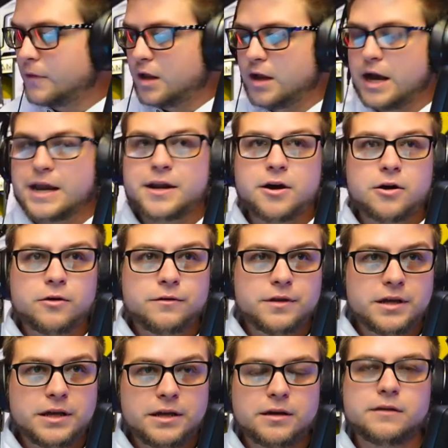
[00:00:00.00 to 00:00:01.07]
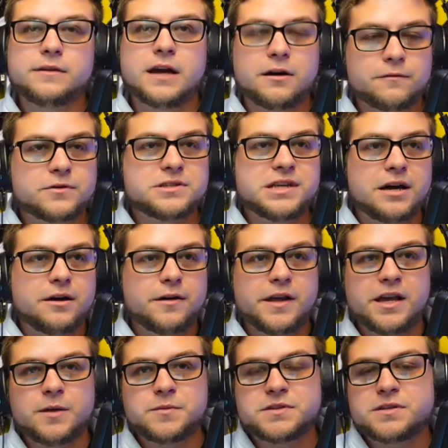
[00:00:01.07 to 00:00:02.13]
I know the down for sound
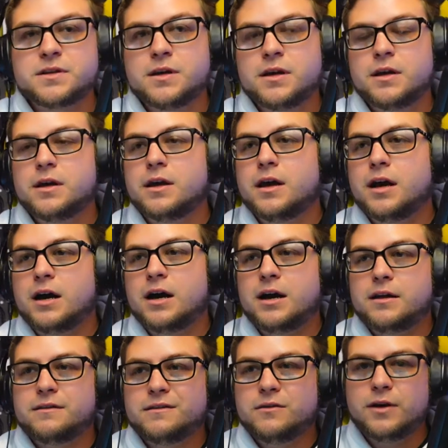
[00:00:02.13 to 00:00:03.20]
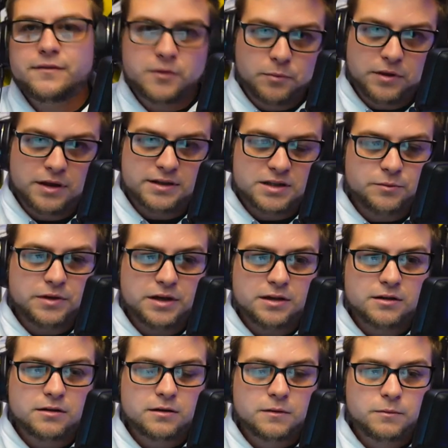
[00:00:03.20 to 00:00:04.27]
amps, uh, you have to plug them
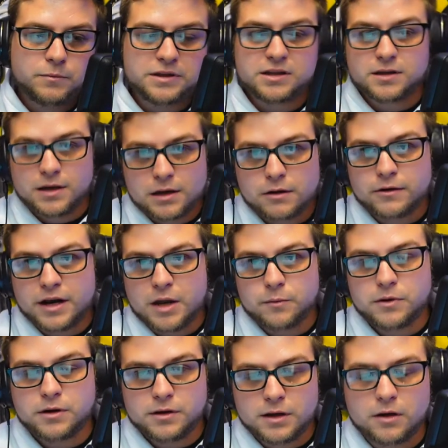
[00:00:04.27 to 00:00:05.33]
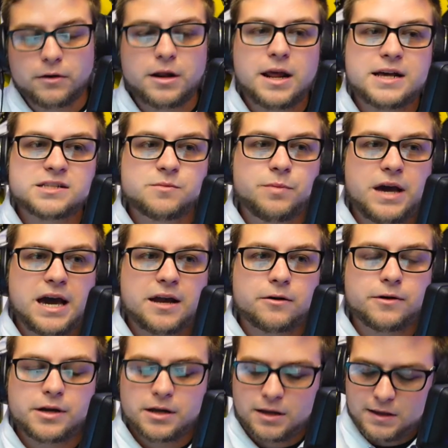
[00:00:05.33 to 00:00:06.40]
in, but the kicker amp, you don't. It has a
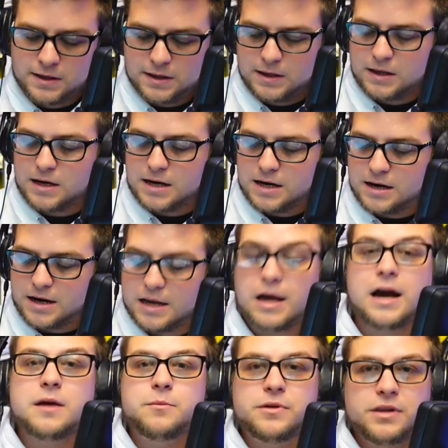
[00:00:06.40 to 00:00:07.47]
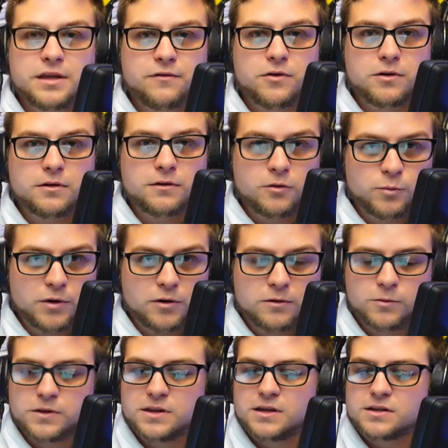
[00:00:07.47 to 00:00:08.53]
battery. Uh, I, I, believe you can do both
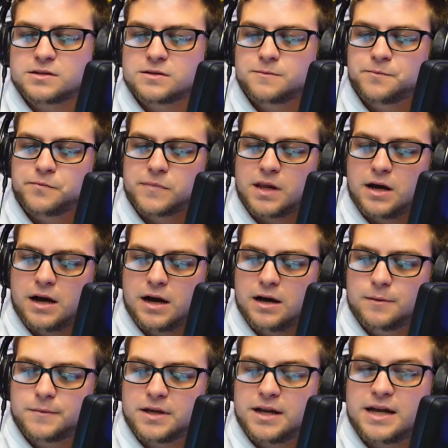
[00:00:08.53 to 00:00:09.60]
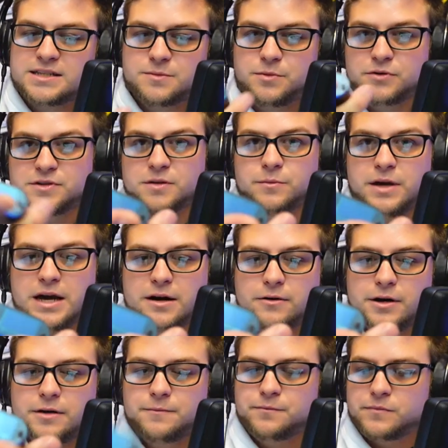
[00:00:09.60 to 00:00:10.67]
with this. Um, it has a built in
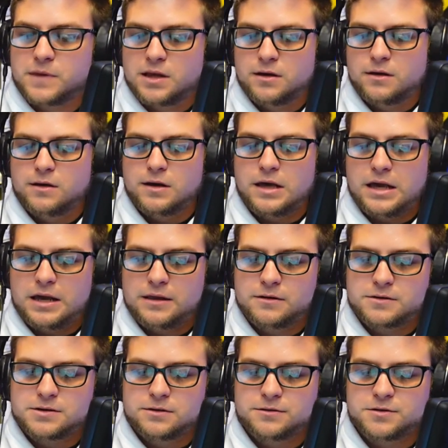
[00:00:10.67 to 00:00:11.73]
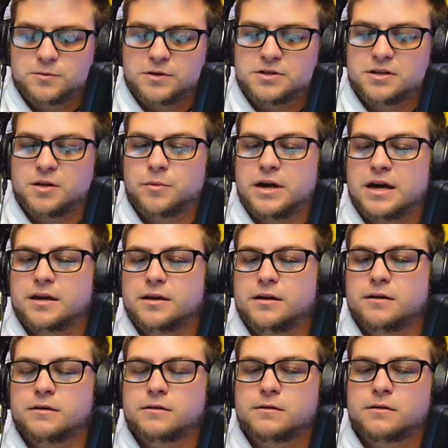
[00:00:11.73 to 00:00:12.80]
battery, and there's a little switch on the back
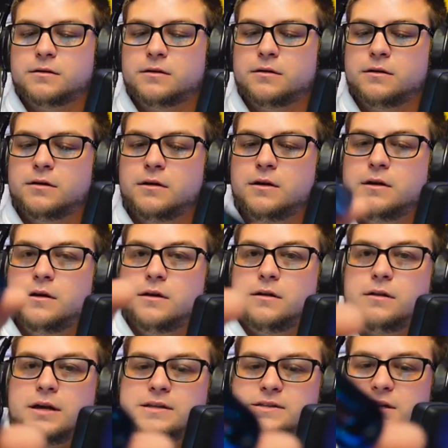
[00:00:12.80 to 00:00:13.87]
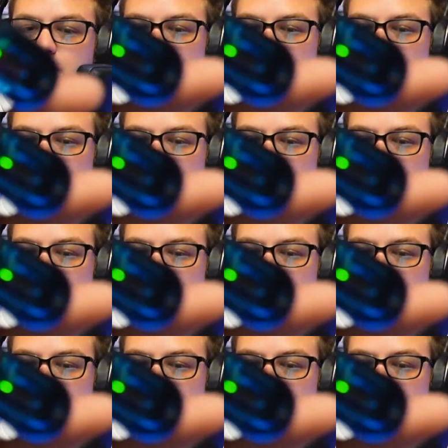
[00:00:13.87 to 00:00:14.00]
here, lights up.